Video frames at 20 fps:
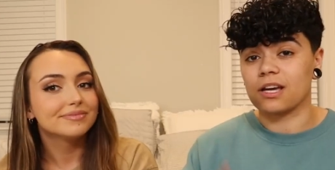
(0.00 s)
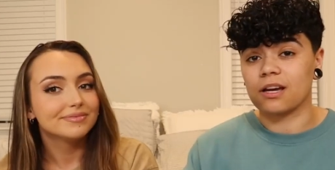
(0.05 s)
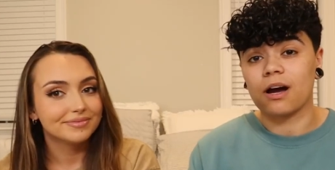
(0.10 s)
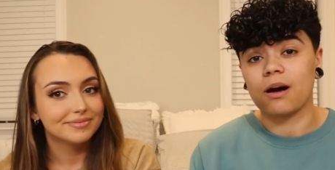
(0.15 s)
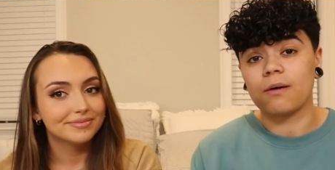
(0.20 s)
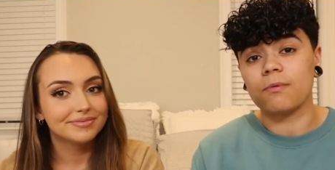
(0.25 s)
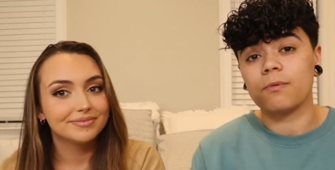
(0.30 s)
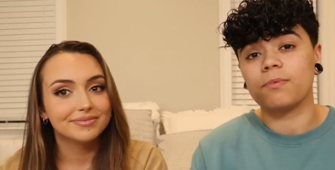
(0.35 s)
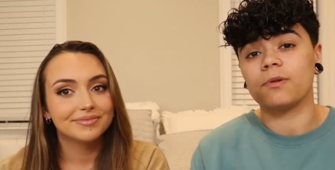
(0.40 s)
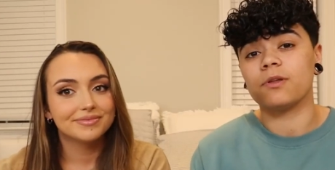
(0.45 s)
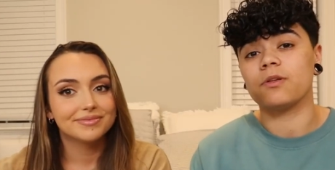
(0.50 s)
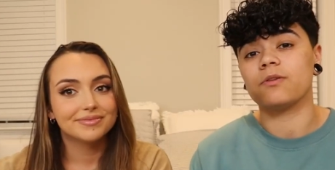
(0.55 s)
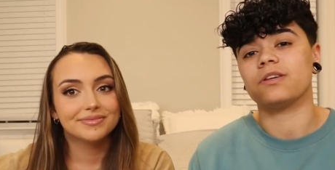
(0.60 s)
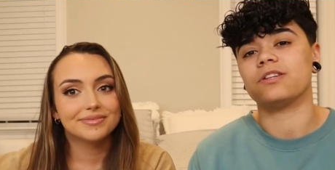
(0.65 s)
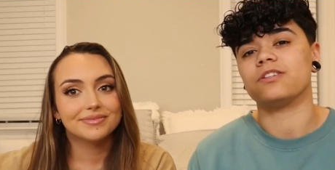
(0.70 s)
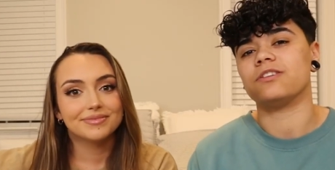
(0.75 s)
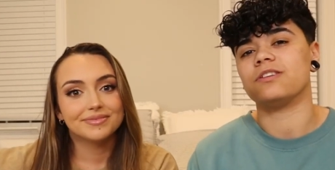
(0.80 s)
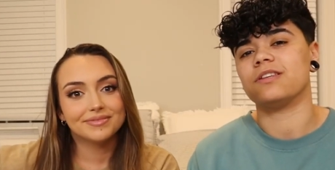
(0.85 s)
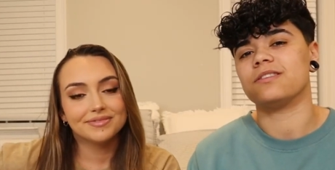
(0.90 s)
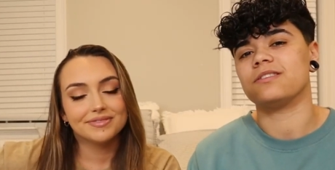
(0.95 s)
Speaker 1: and comment
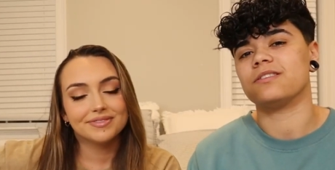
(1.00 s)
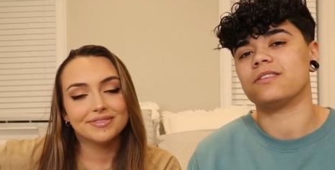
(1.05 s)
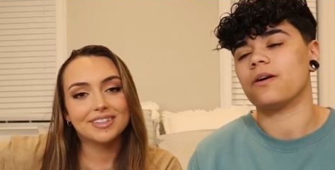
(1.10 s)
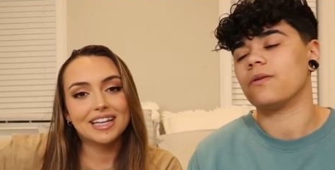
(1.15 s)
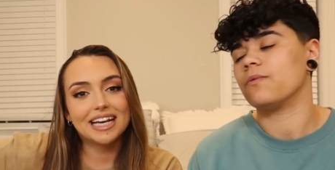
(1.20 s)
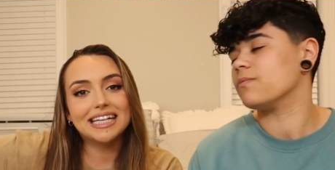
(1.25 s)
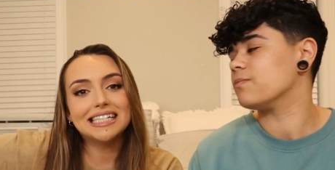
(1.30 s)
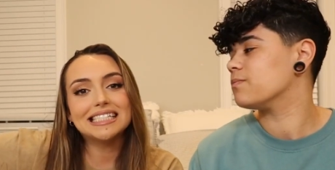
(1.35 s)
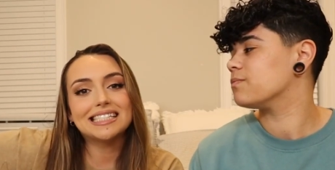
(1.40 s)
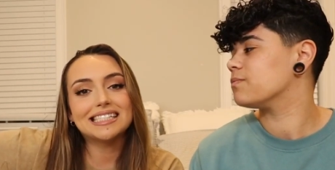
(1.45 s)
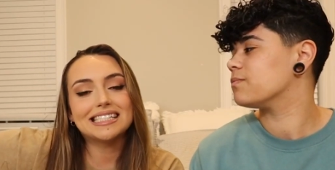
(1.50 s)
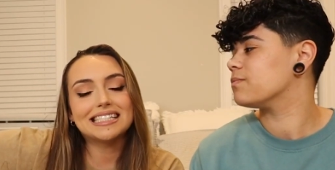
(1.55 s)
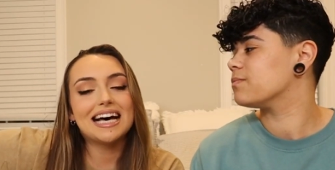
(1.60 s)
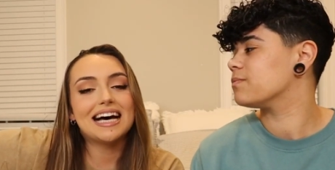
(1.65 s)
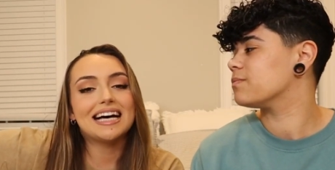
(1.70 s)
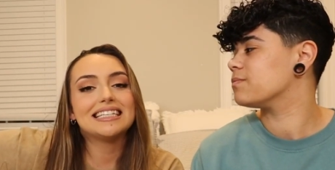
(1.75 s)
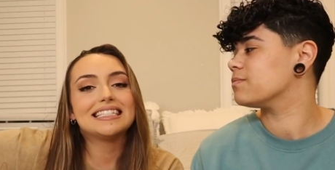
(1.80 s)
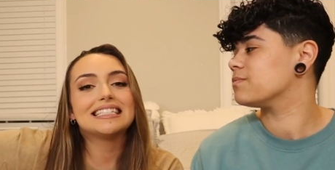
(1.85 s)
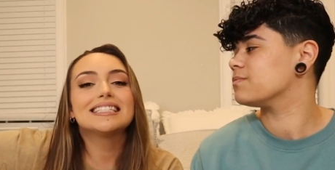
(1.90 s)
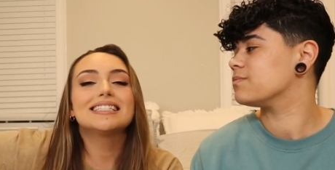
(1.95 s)
below that you did so. It's
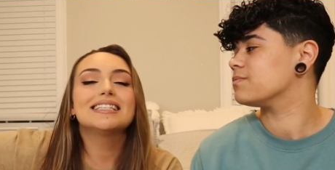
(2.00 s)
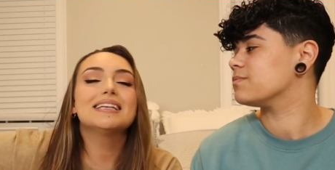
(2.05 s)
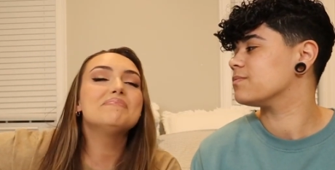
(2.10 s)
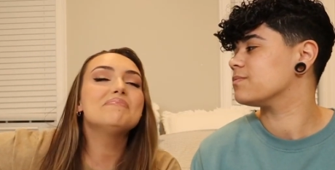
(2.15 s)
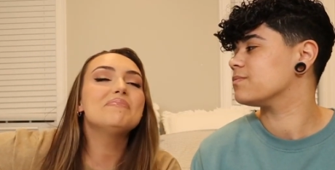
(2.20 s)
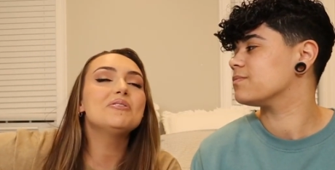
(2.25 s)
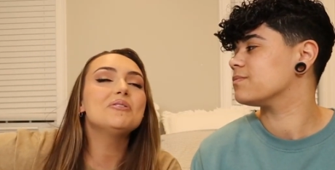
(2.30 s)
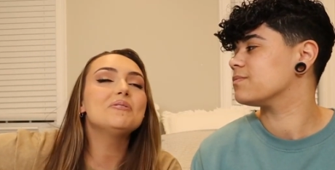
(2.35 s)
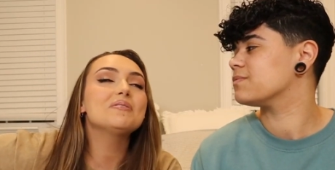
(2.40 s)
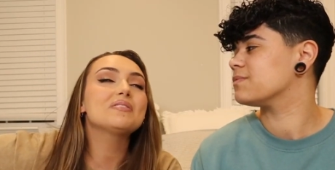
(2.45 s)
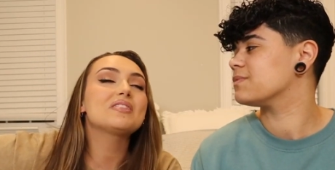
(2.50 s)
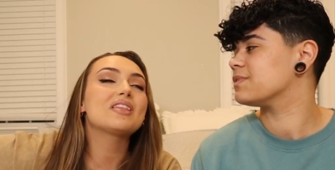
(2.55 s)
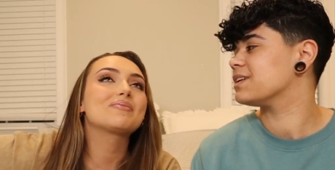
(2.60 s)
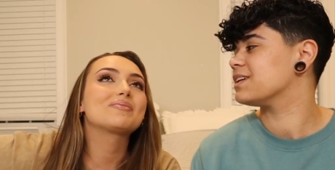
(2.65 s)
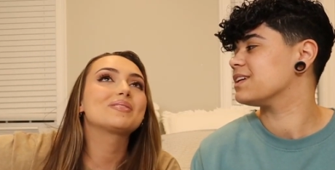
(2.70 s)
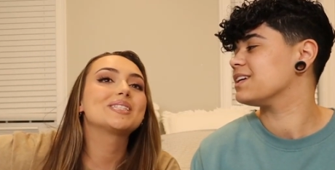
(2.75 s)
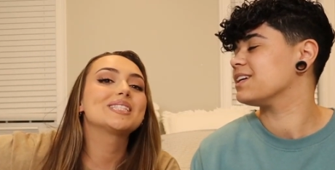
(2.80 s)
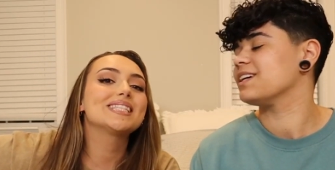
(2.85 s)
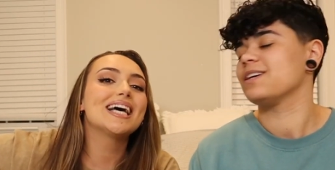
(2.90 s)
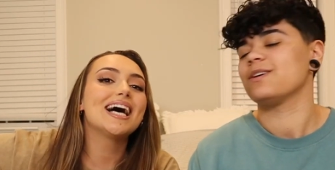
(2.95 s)
Speaker 2: that simple.
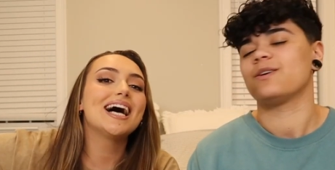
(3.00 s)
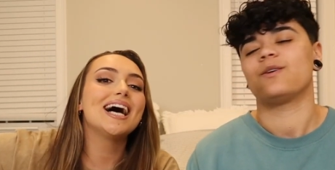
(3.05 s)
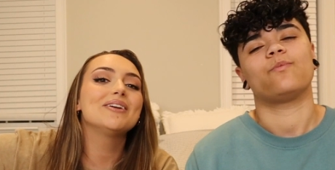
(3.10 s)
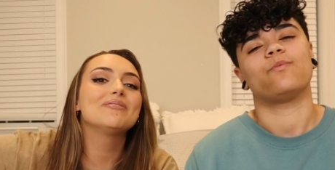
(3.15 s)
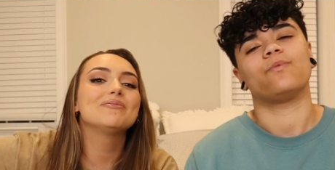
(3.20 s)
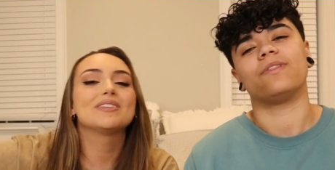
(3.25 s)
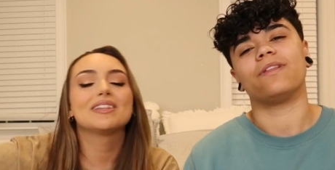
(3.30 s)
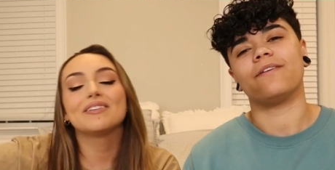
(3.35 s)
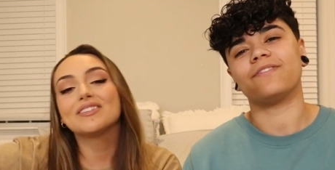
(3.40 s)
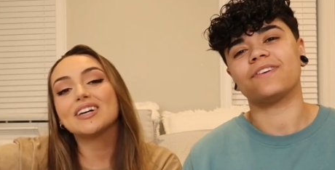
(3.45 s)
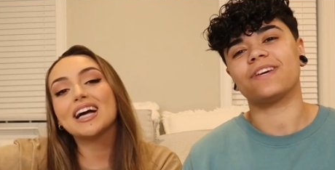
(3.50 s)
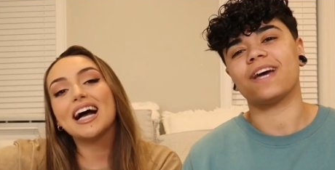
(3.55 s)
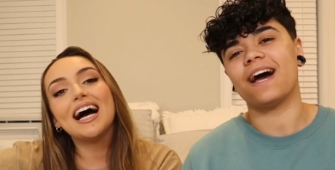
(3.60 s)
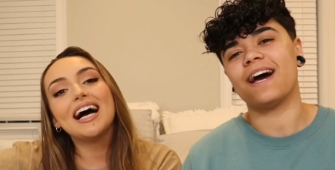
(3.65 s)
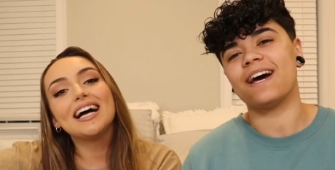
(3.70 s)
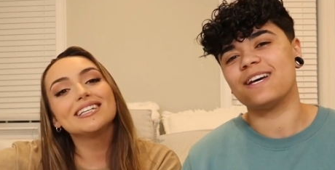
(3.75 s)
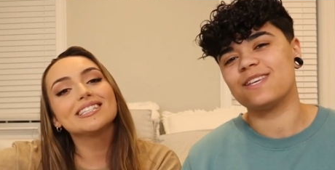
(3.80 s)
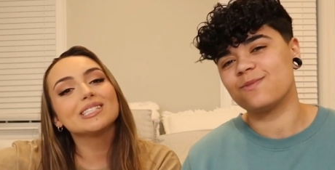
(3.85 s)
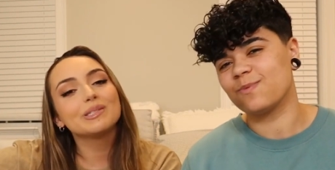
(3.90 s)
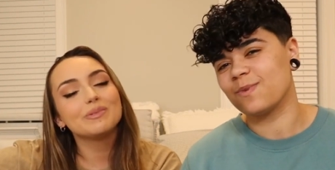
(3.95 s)
With that being said, we, we love, love, you
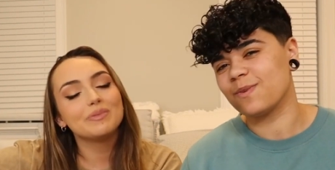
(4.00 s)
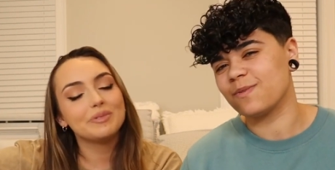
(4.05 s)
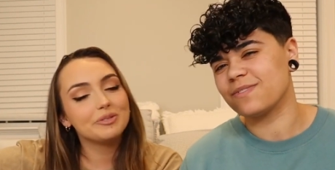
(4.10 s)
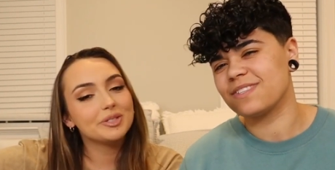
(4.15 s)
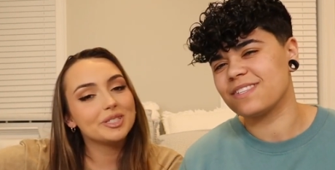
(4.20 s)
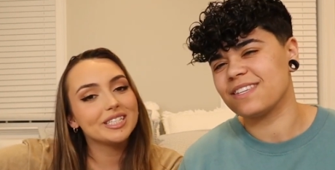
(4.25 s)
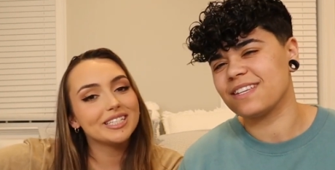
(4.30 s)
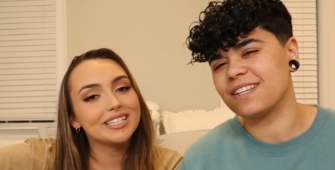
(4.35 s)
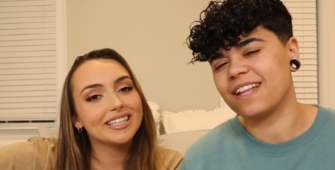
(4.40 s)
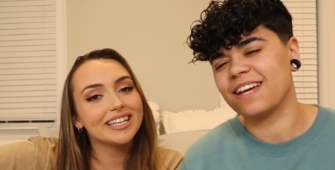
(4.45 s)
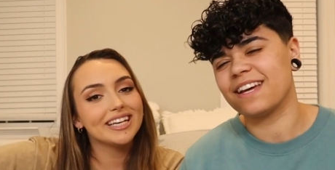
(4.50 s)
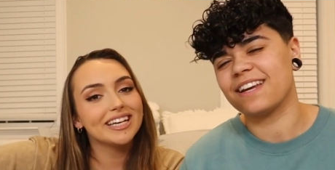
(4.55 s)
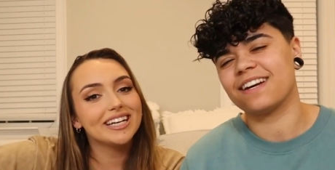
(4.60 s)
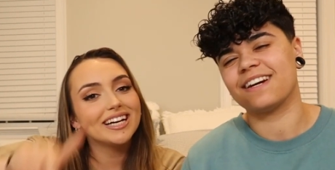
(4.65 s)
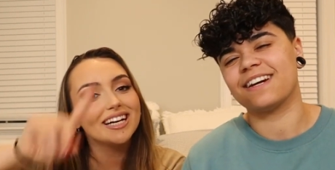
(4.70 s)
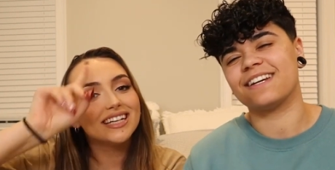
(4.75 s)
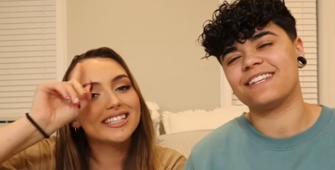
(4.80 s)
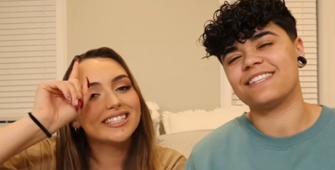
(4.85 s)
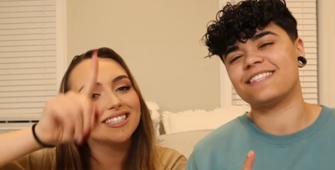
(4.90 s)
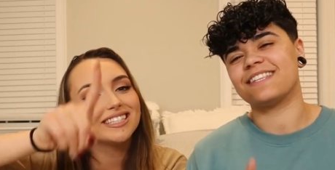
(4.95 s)
guys. guys. We will see you
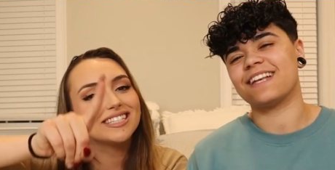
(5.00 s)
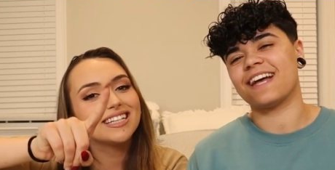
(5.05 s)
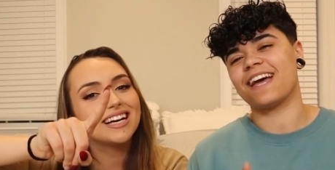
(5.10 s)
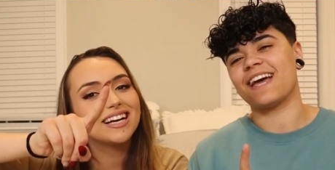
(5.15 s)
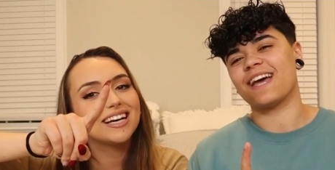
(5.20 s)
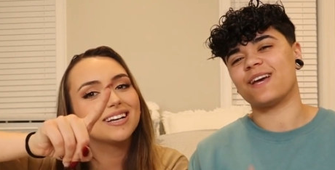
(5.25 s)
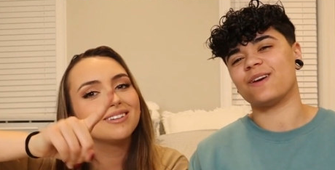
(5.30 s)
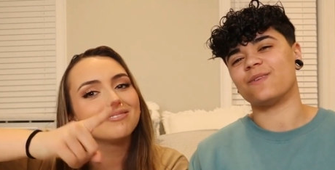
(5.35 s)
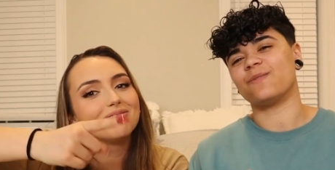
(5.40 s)
later and stay